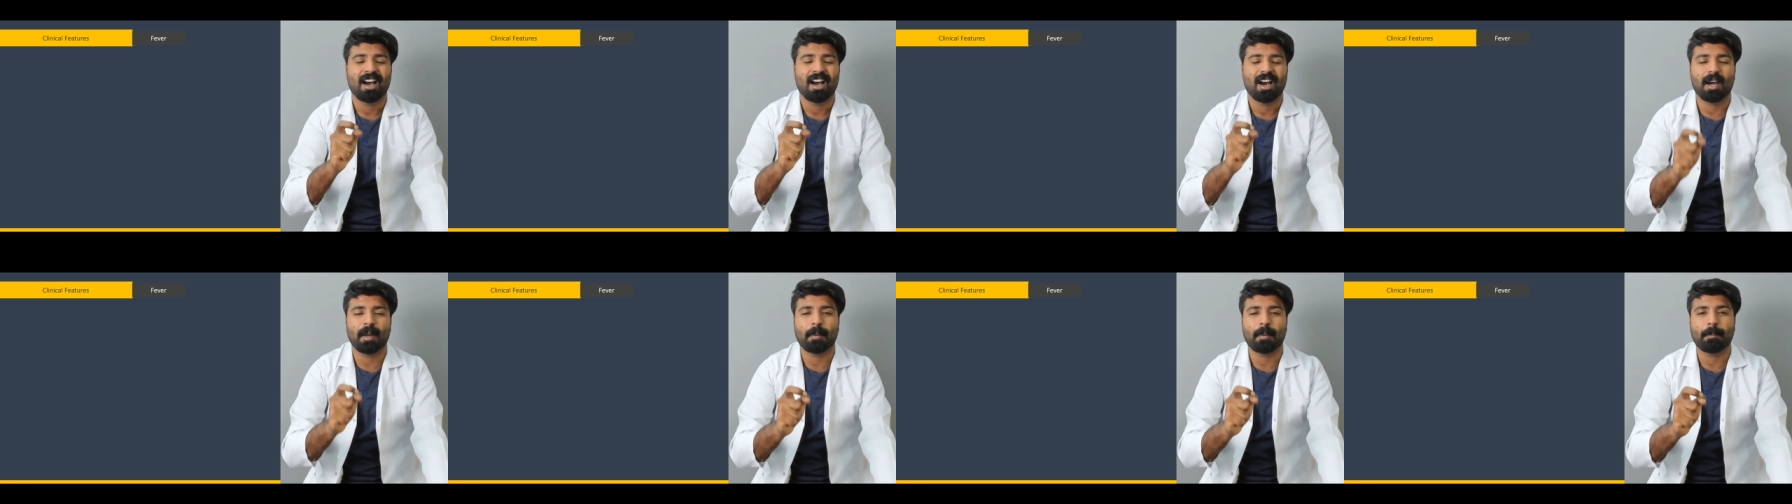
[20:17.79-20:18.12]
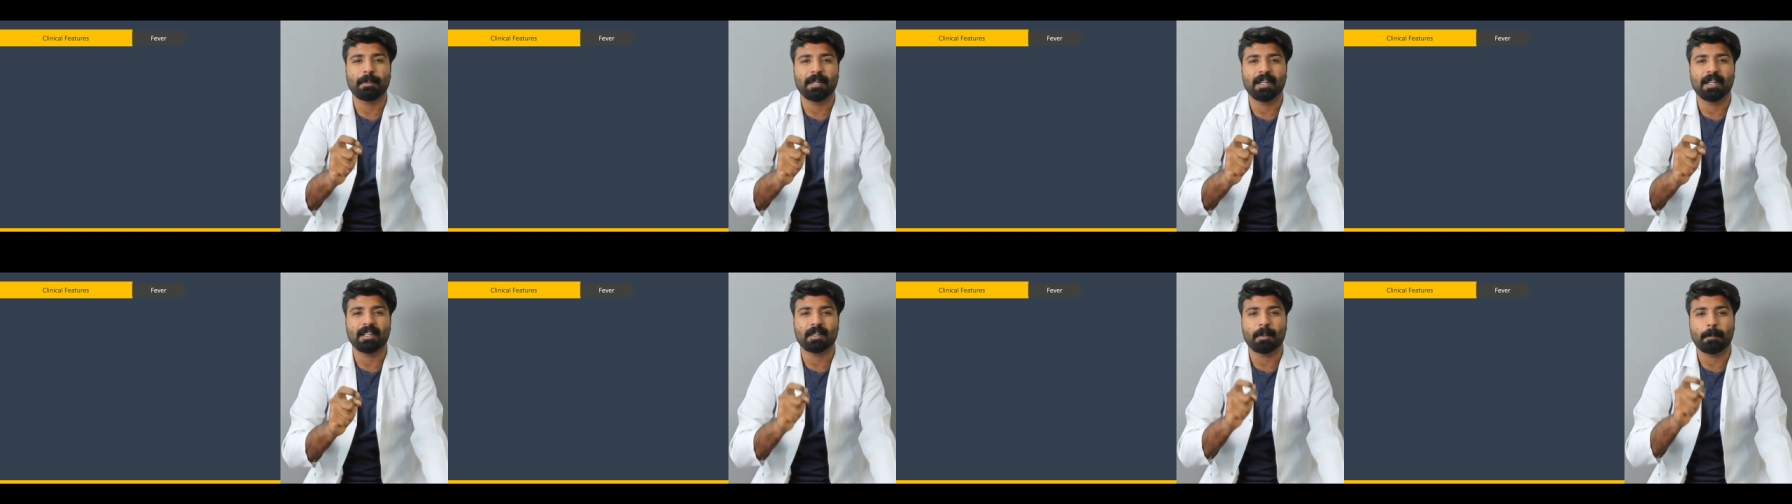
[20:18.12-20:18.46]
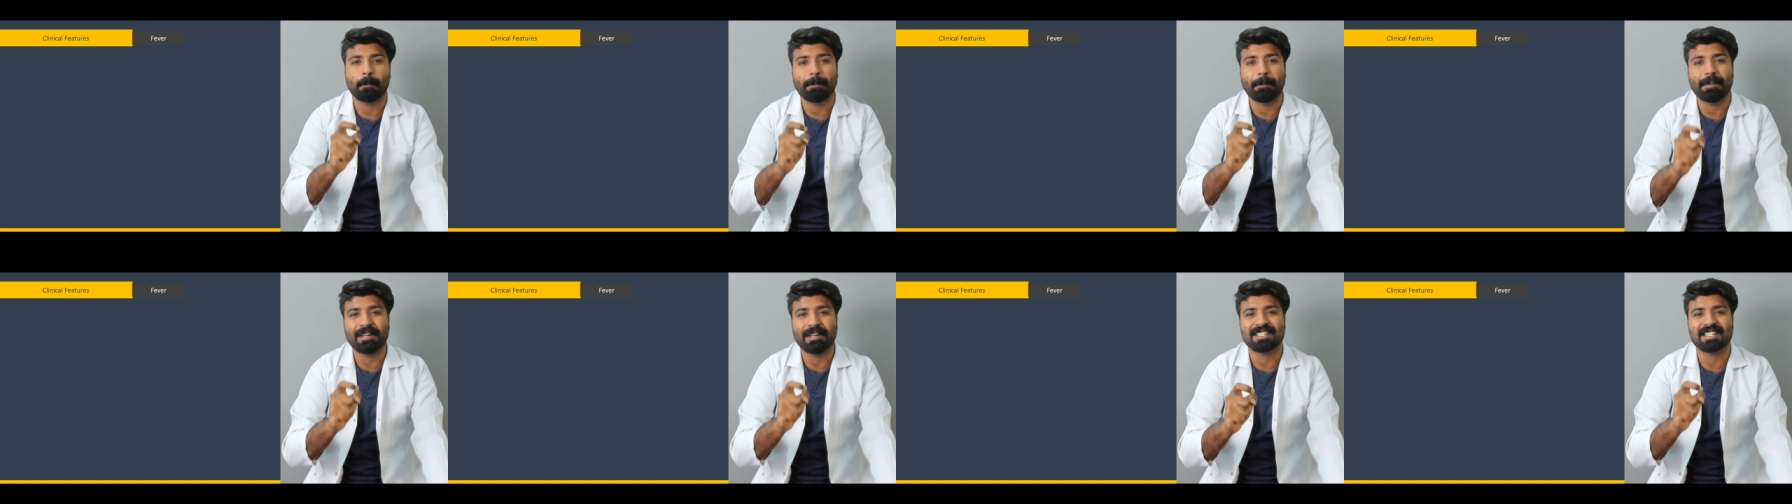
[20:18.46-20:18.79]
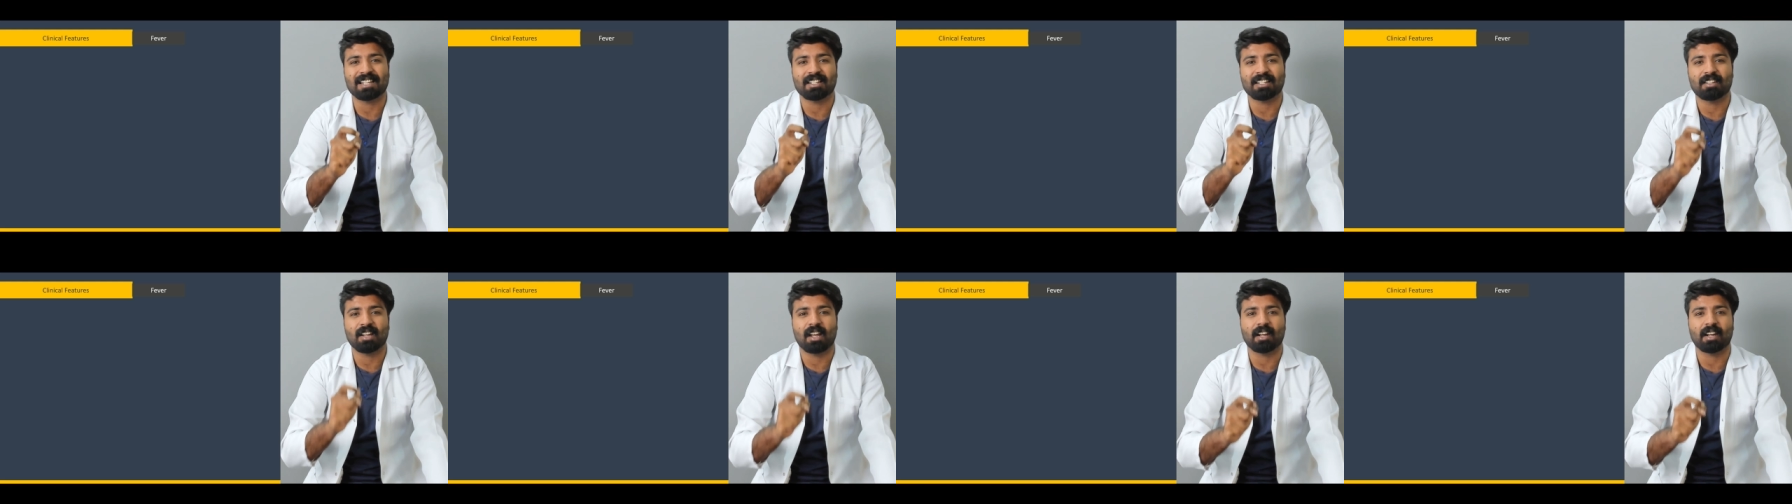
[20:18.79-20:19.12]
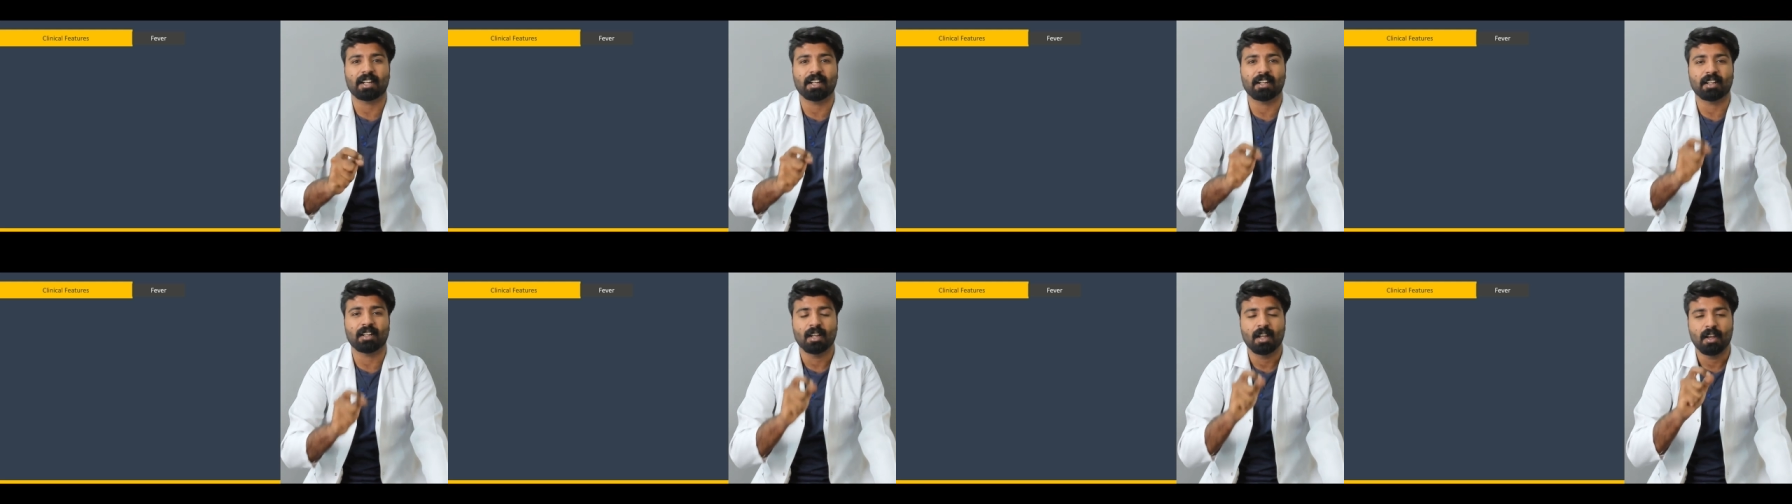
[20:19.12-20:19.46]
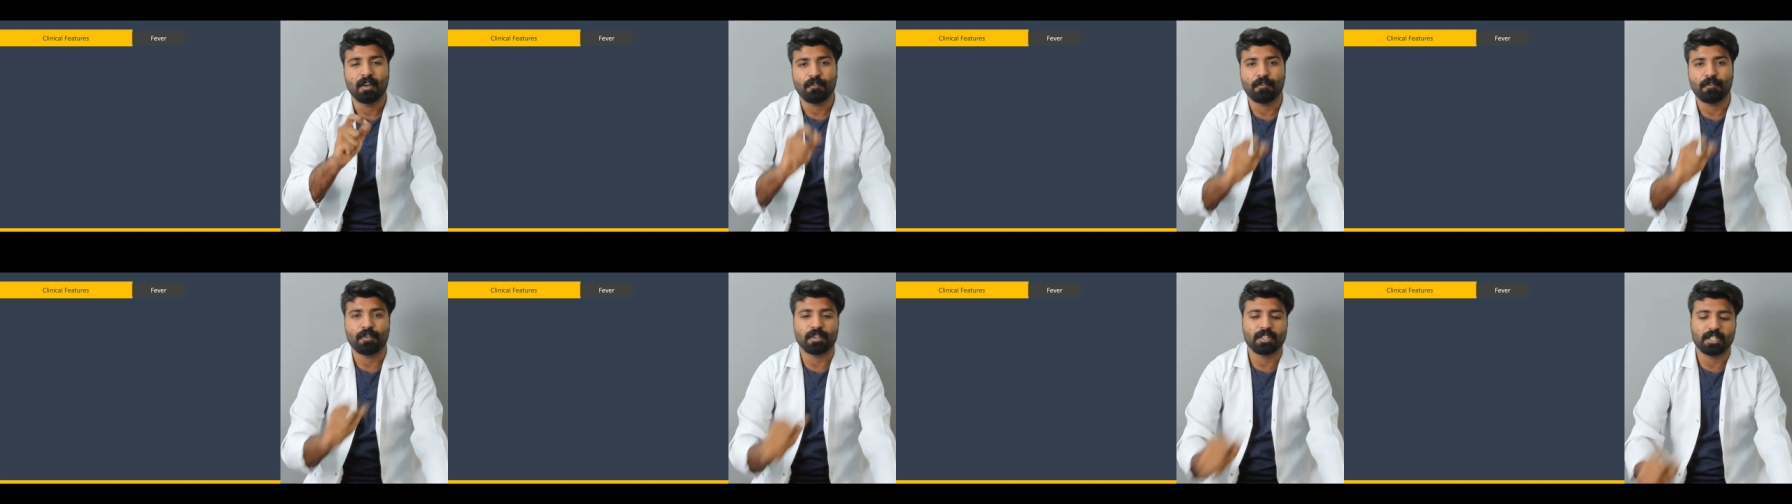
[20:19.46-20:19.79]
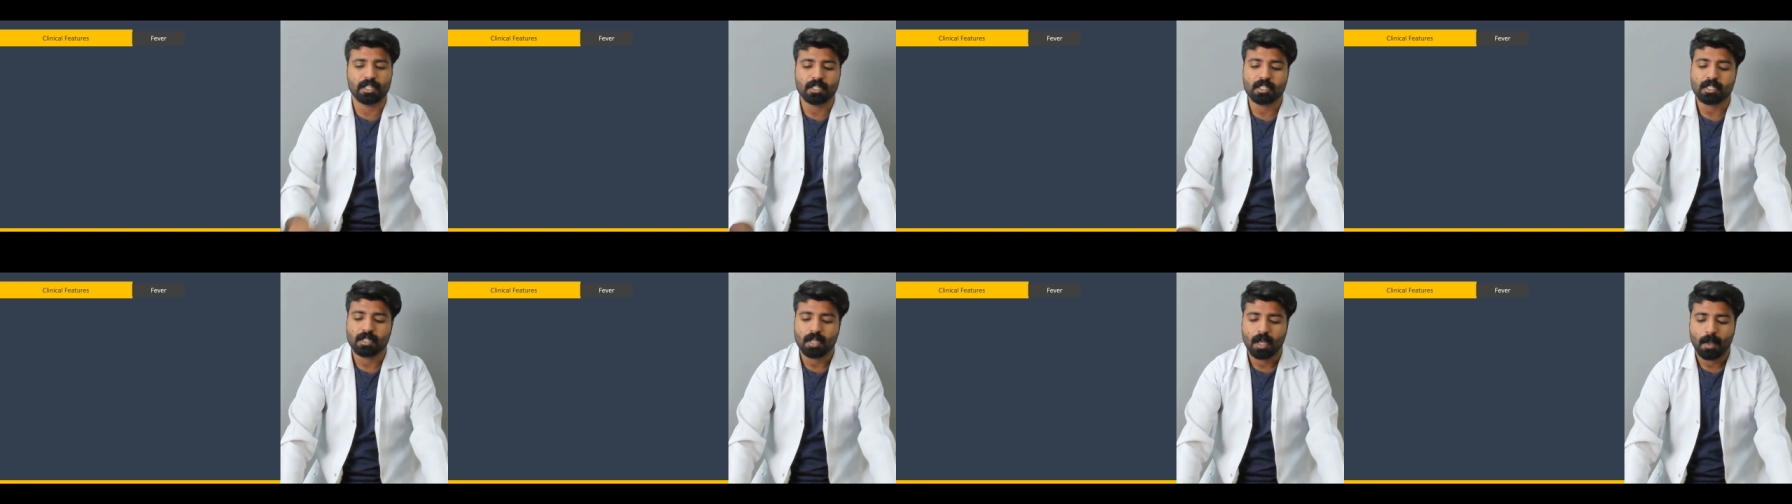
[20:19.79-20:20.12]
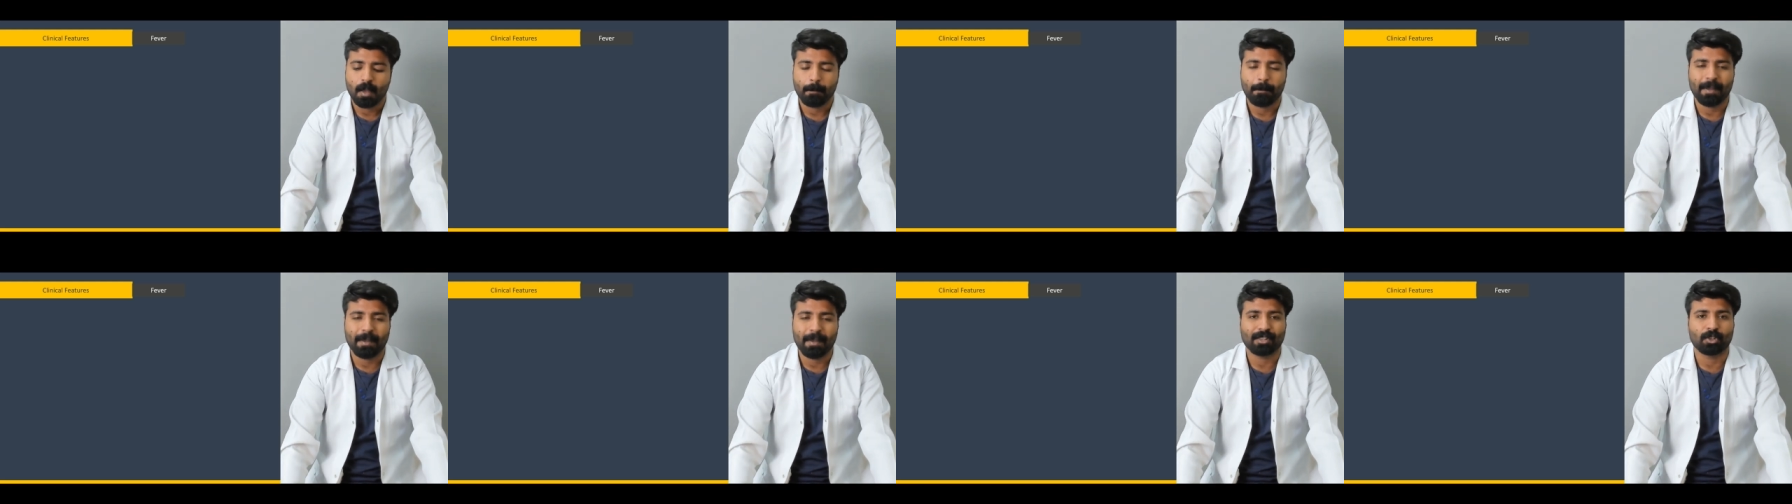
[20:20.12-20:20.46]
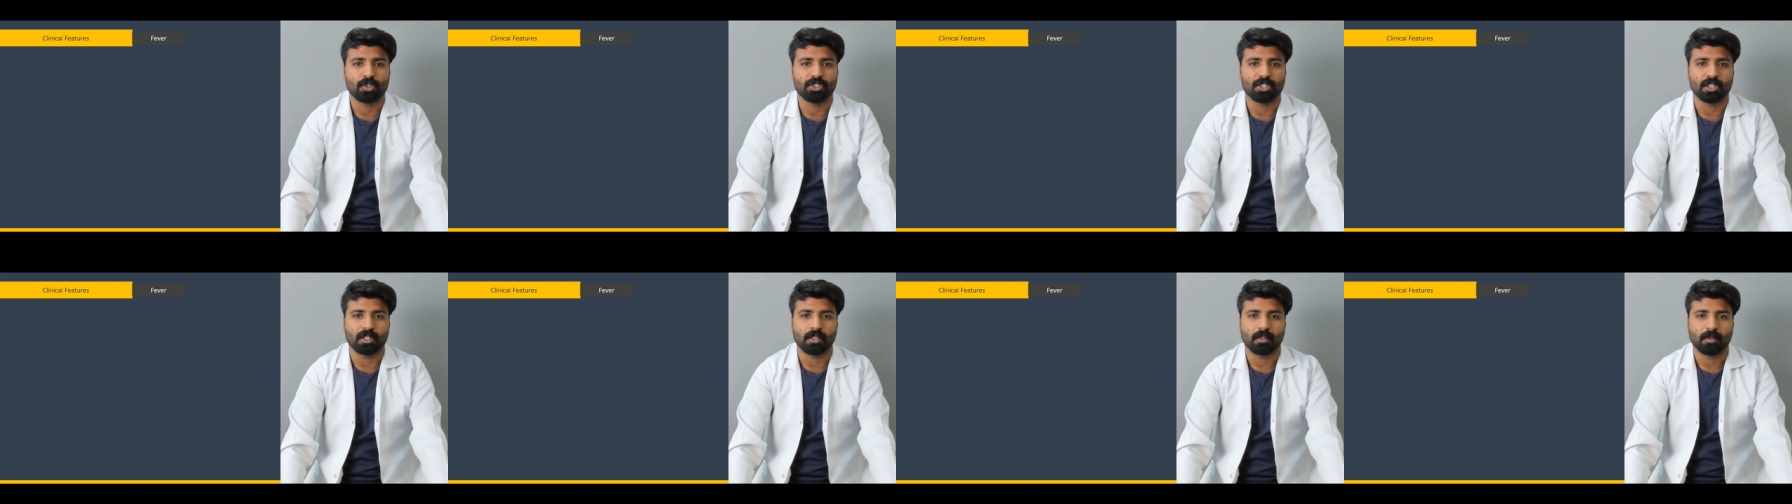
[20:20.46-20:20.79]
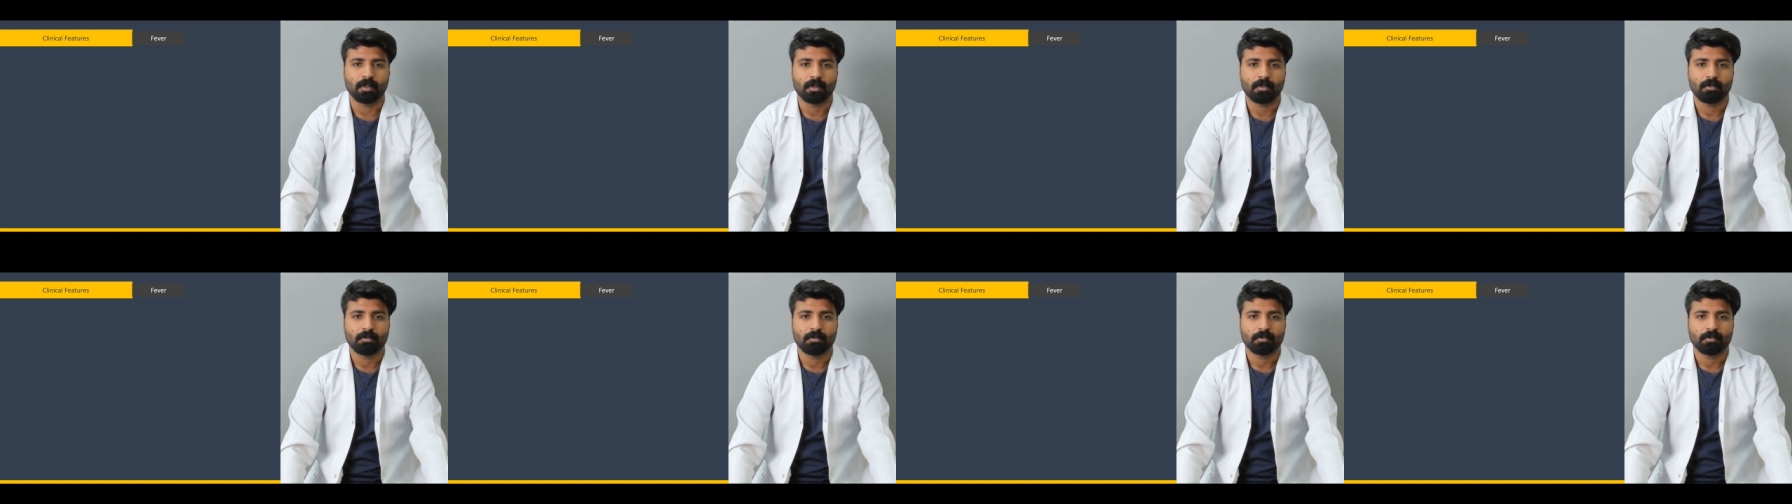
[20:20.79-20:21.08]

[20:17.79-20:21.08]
are being the basic target for this pathogen.